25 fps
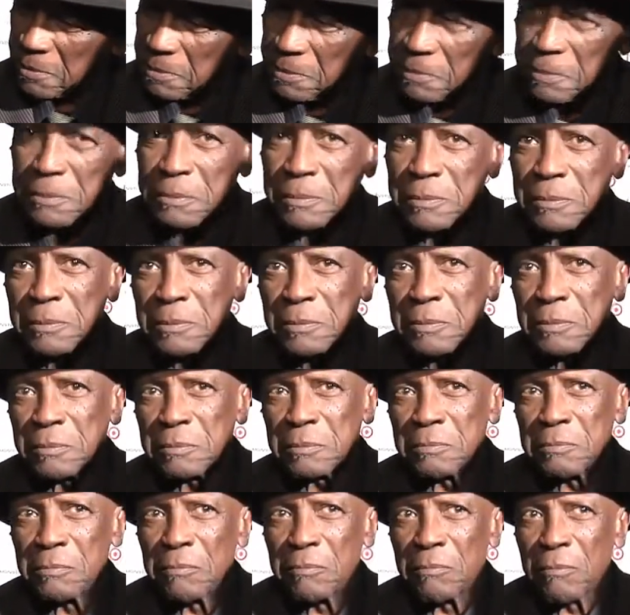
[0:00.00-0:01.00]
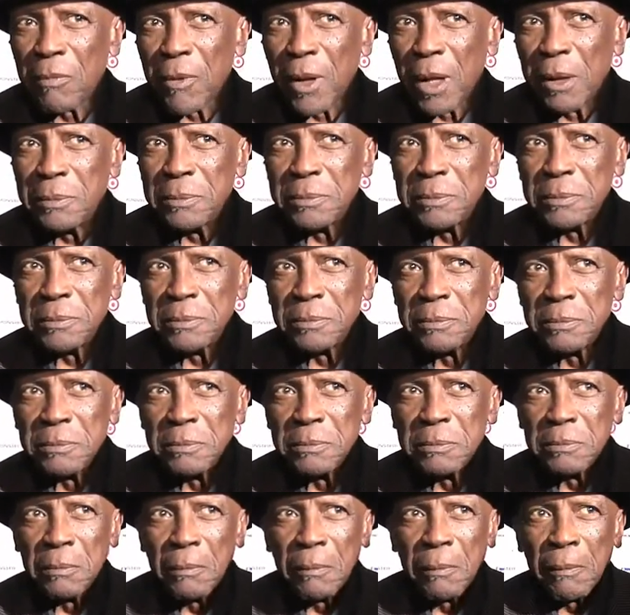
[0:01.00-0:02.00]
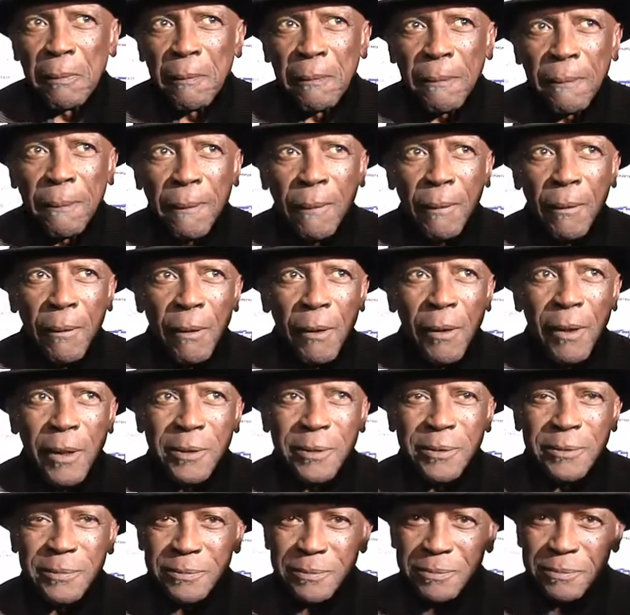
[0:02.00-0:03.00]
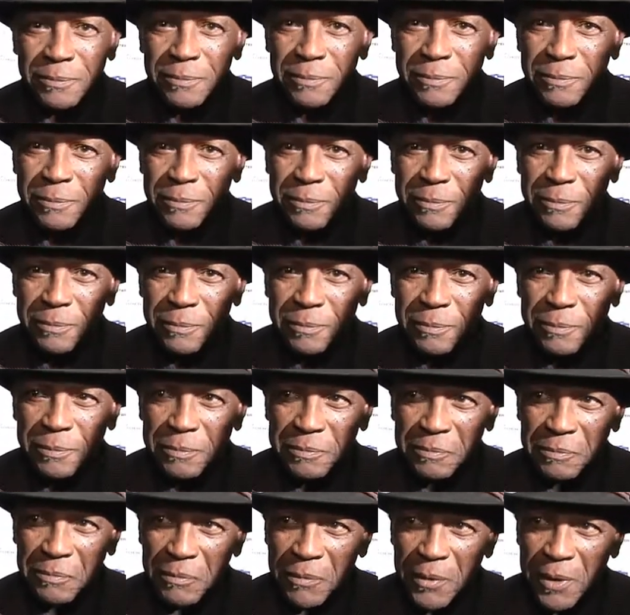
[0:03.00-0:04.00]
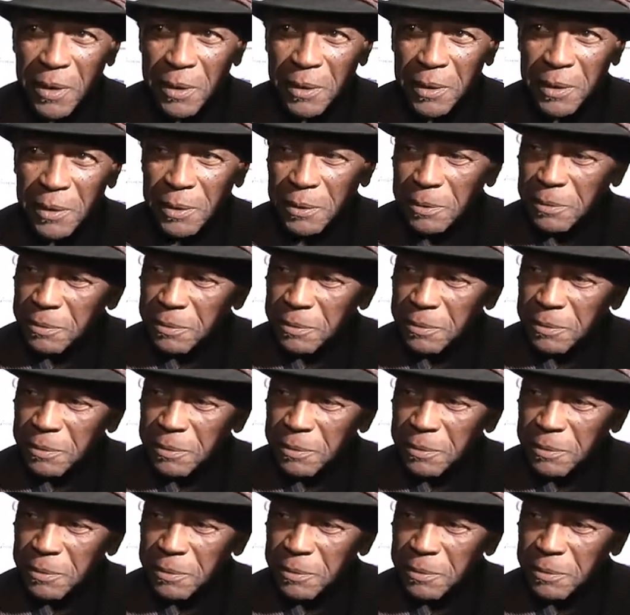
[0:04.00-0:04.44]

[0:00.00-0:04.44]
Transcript: No words are spoken by the person on screen.